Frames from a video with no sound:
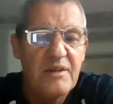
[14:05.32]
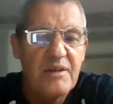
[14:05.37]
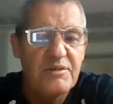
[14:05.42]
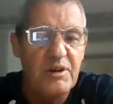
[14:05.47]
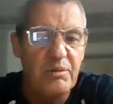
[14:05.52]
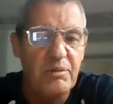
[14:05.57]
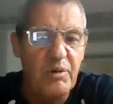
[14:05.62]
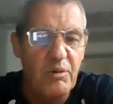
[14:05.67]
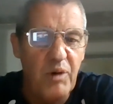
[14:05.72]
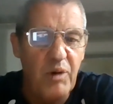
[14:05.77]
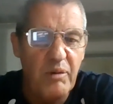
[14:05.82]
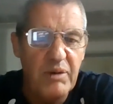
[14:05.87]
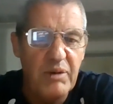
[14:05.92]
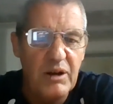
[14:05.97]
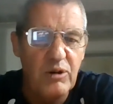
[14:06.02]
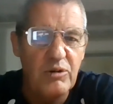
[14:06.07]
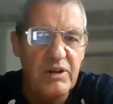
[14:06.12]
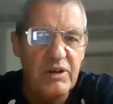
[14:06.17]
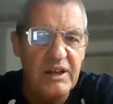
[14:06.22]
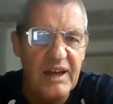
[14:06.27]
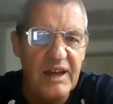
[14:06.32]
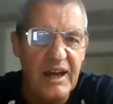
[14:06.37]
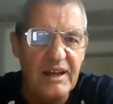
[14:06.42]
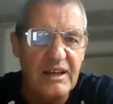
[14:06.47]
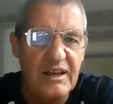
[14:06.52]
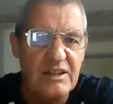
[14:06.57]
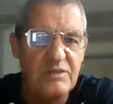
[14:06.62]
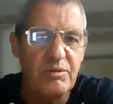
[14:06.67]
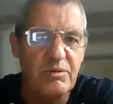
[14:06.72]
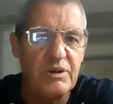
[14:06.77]
So, but what we're looking at
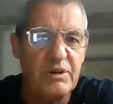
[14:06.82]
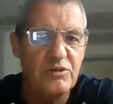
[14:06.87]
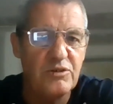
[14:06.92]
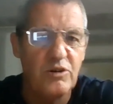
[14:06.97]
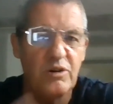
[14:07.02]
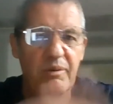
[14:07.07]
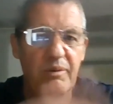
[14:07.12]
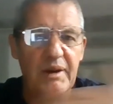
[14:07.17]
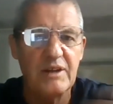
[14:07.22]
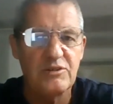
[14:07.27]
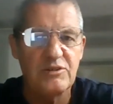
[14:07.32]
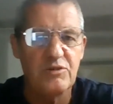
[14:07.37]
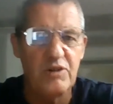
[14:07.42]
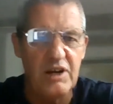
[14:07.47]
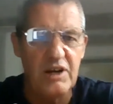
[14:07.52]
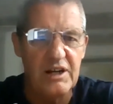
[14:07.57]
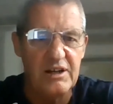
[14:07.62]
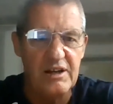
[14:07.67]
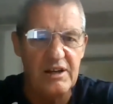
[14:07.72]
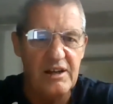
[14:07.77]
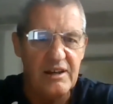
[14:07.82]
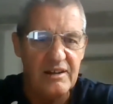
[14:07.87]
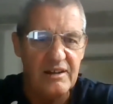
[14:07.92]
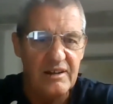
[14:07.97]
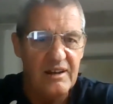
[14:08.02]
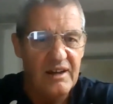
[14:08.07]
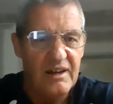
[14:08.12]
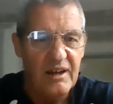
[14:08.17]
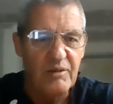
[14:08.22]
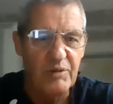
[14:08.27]
is when you talk about treating,
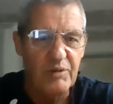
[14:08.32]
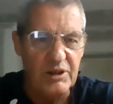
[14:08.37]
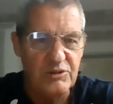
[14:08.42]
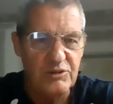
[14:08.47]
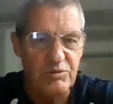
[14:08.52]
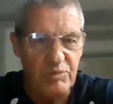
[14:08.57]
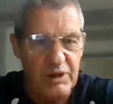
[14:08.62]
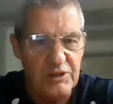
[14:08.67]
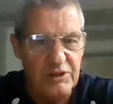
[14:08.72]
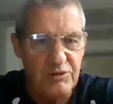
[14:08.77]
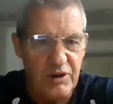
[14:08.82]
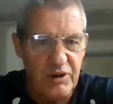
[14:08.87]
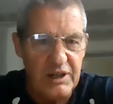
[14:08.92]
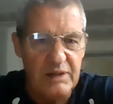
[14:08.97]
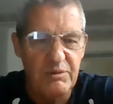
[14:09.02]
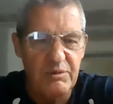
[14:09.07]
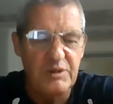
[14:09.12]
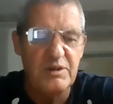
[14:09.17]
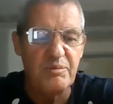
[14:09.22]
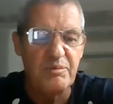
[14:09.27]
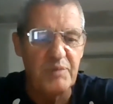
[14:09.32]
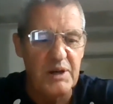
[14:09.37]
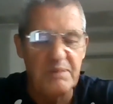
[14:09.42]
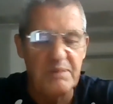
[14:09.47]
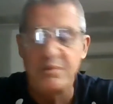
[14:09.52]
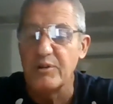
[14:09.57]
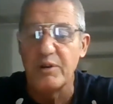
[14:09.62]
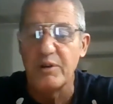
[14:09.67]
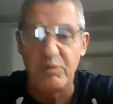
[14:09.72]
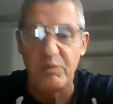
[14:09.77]
we treaty with the
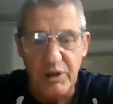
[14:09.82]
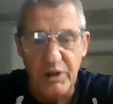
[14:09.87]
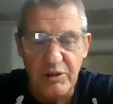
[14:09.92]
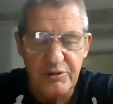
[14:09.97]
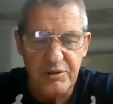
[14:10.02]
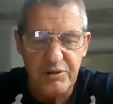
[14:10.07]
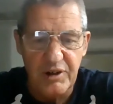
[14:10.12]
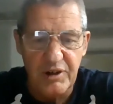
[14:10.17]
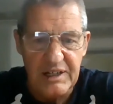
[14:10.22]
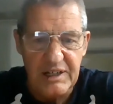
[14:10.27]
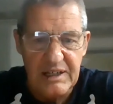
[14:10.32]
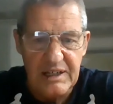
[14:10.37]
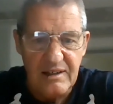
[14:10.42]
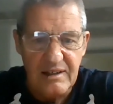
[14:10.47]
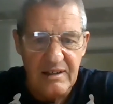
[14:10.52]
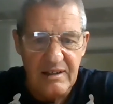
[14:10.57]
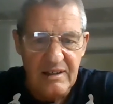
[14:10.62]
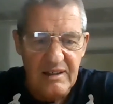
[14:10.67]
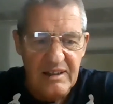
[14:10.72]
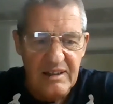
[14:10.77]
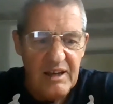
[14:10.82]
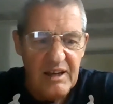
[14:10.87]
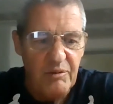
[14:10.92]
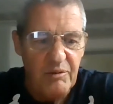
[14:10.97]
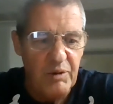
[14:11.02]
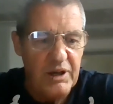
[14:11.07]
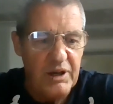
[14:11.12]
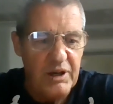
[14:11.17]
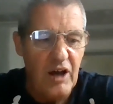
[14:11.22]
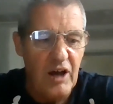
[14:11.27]
people that will treaty.
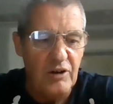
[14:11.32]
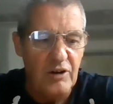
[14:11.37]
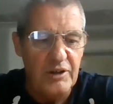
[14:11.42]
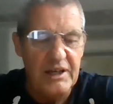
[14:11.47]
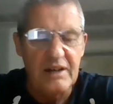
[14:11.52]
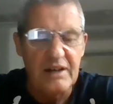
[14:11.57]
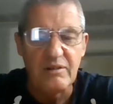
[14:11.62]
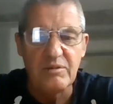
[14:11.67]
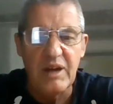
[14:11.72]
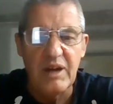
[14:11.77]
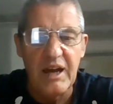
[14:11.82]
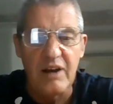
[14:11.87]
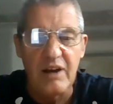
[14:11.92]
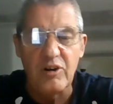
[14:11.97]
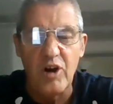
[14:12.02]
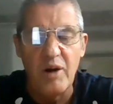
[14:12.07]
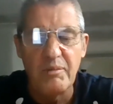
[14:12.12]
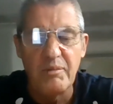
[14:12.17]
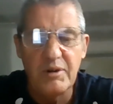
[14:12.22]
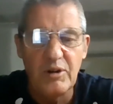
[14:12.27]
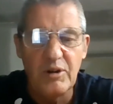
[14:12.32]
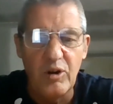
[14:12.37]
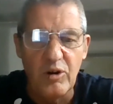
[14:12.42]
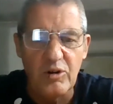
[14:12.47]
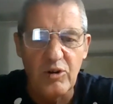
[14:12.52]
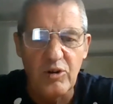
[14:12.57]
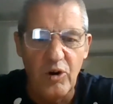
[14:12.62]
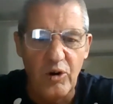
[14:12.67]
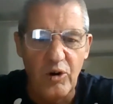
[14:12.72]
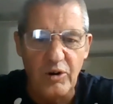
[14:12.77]
We hold our common law
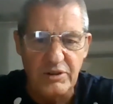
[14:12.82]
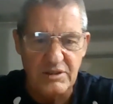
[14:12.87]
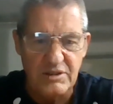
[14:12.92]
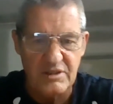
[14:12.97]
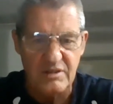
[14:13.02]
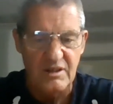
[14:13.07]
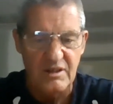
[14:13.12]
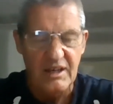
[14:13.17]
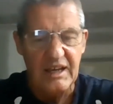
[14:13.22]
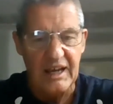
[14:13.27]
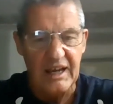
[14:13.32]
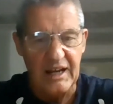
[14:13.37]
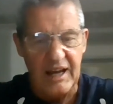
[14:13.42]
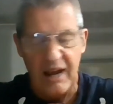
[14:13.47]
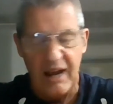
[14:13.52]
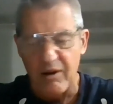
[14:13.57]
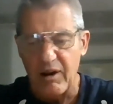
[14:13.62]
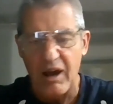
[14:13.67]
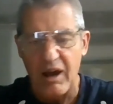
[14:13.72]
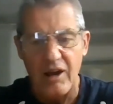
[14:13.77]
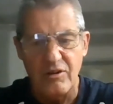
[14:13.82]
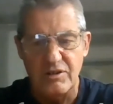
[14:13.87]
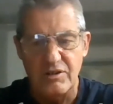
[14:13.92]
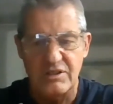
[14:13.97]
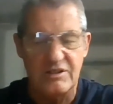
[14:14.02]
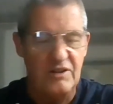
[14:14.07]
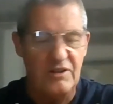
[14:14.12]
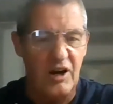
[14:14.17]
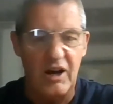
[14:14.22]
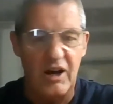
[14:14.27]
courts in our own
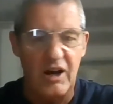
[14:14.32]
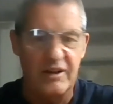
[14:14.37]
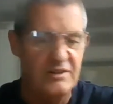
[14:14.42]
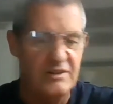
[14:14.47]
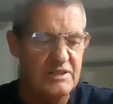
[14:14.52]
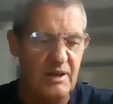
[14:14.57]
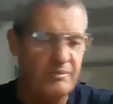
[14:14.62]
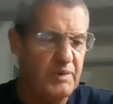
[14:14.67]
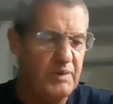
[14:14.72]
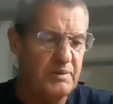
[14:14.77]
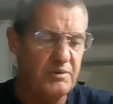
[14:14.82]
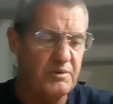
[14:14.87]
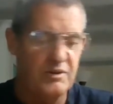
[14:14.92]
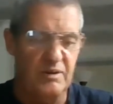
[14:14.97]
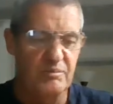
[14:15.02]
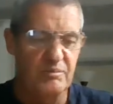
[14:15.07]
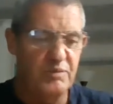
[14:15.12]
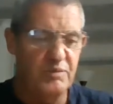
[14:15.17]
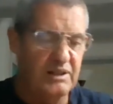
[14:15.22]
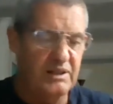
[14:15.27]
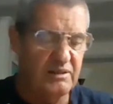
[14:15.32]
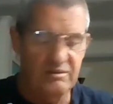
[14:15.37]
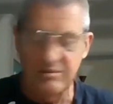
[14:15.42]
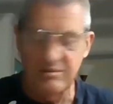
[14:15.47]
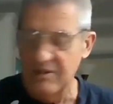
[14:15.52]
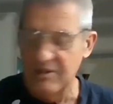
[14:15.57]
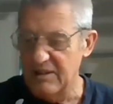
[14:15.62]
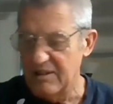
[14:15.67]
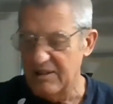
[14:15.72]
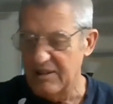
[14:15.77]
style, and some people can bring
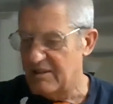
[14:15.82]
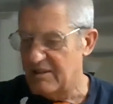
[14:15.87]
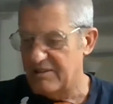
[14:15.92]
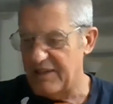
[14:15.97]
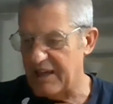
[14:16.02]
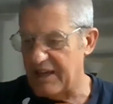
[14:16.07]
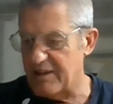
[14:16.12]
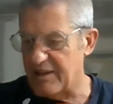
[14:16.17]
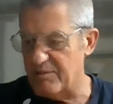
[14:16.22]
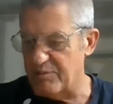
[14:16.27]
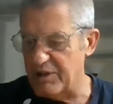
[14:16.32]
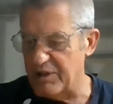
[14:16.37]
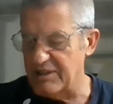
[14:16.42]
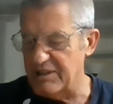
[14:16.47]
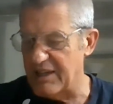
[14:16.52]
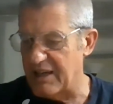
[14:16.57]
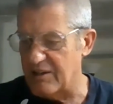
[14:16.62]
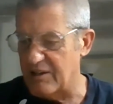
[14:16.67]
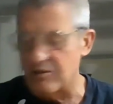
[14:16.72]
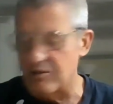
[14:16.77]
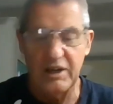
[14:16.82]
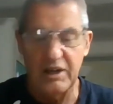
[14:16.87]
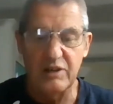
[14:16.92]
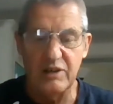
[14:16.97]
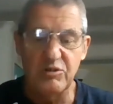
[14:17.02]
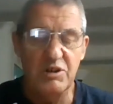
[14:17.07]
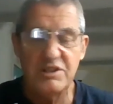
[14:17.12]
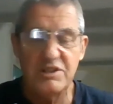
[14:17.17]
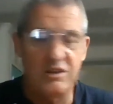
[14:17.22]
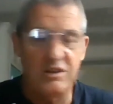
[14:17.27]
their
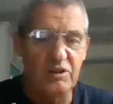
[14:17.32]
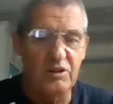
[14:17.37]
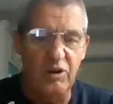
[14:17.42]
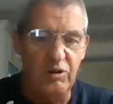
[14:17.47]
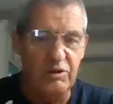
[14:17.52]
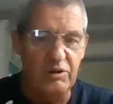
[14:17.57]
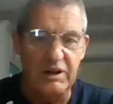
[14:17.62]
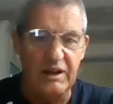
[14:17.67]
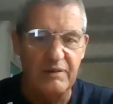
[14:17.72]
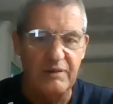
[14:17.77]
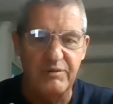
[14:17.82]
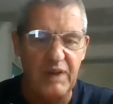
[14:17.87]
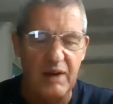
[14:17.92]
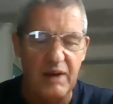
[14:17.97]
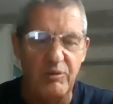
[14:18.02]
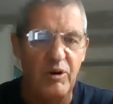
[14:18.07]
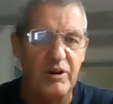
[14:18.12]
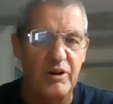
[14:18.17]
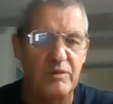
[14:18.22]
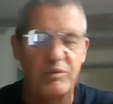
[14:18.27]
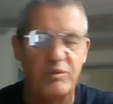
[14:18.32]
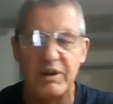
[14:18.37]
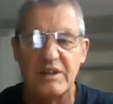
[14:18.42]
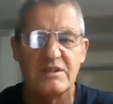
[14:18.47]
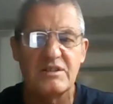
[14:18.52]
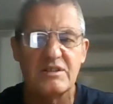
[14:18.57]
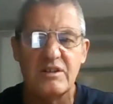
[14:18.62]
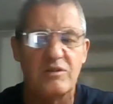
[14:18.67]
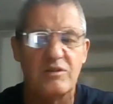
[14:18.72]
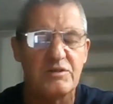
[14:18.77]
Christian law in if they want, and we can
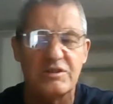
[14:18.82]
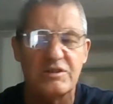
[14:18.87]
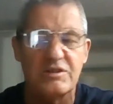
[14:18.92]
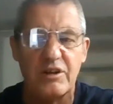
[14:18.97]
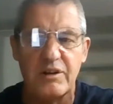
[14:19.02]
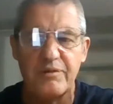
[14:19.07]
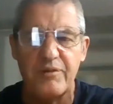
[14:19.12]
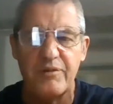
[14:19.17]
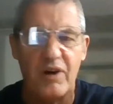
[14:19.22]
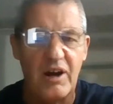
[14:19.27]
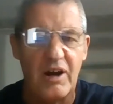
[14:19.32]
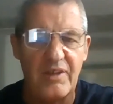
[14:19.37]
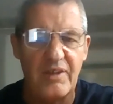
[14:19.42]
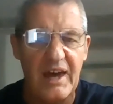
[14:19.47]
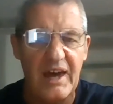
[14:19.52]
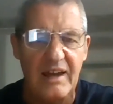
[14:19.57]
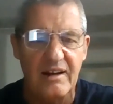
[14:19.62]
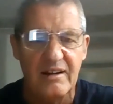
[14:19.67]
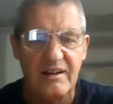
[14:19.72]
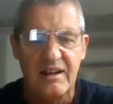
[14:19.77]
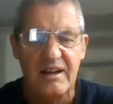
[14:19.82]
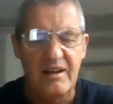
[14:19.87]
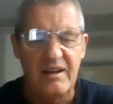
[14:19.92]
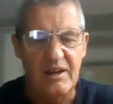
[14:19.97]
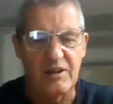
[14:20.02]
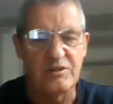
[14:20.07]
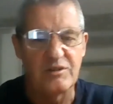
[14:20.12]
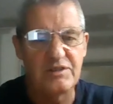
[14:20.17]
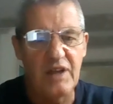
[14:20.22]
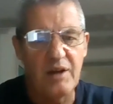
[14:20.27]
still certify that,
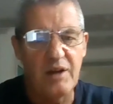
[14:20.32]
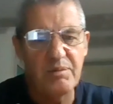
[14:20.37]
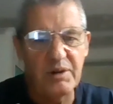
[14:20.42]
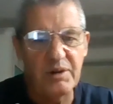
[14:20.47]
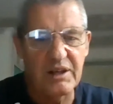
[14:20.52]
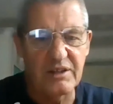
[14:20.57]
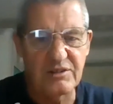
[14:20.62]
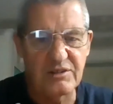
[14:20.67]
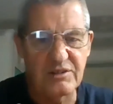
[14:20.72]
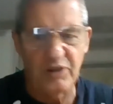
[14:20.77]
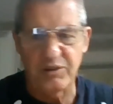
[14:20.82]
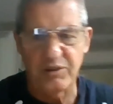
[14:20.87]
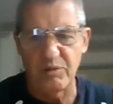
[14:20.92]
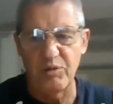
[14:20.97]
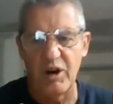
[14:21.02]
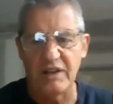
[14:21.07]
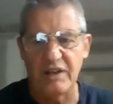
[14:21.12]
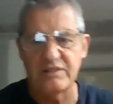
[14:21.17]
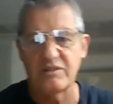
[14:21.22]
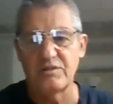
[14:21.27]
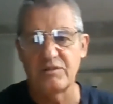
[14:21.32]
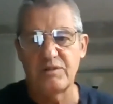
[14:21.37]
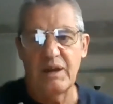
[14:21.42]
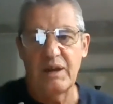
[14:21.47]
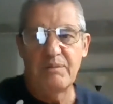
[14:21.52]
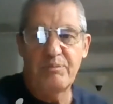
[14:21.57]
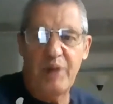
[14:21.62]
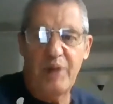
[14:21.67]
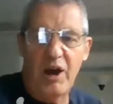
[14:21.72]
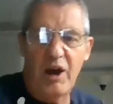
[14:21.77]
because nobody's got the right to
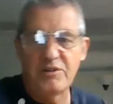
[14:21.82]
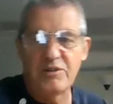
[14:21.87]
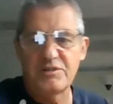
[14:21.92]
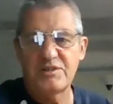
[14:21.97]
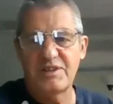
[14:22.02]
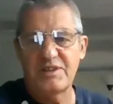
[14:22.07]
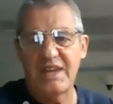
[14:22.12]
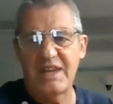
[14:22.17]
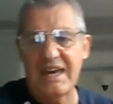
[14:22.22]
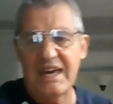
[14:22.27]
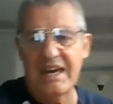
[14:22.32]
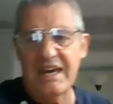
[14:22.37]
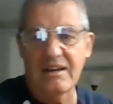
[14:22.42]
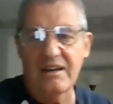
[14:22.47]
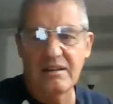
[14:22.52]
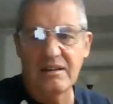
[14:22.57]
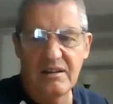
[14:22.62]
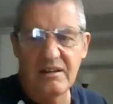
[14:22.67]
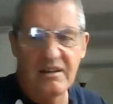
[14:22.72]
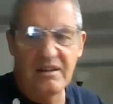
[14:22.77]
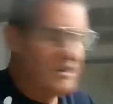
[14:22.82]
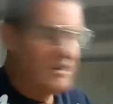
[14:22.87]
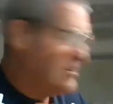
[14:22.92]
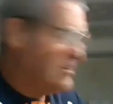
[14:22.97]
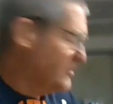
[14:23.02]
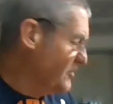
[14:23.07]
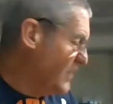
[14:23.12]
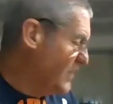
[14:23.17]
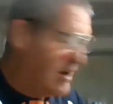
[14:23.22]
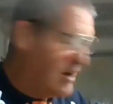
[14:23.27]
impose their
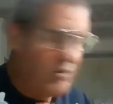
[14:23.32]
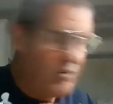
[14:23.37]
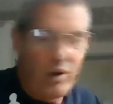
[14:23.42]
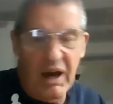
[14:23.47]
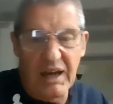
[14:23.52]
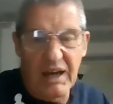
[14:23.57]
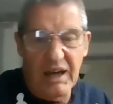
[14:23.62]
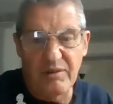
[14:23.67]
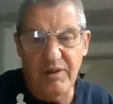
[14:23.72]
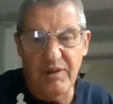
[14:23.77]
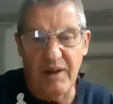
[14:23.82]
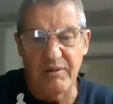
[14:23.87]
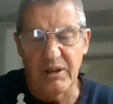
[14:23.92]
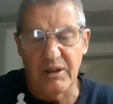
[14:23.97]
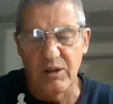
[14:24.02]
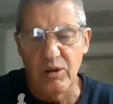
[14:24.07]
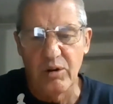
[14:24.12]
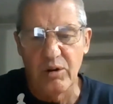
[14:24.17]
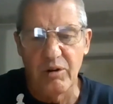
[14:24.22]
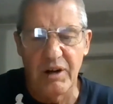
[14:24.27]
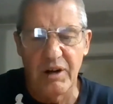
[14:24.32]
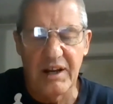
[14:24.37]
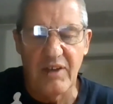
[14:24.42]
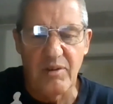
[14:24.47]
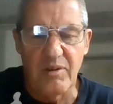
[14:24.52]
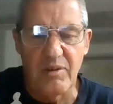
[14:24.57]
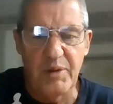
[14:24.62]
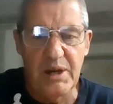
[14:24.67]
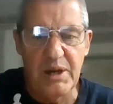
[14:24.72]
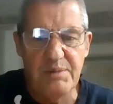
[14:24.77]
way of having law on
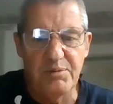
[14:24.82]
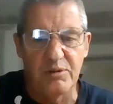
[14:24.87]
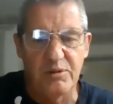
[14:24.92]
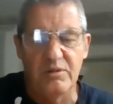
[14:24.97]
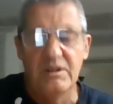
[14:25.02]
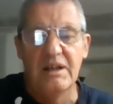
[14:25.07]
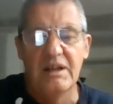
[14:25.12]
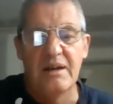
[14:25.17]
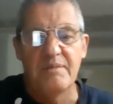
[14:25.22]
other people.